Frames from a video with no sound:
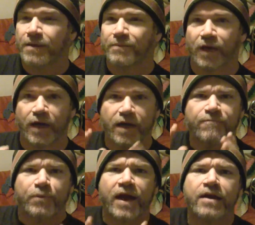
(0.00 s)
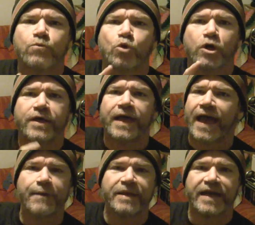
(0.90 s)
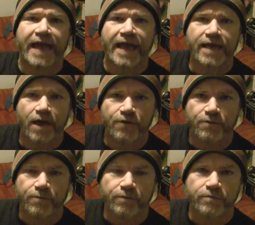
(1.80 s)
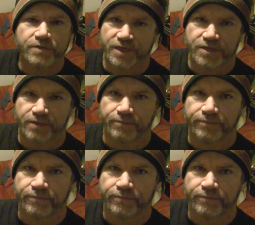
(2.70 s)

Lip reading: But if Brandon Wood had been in any other system,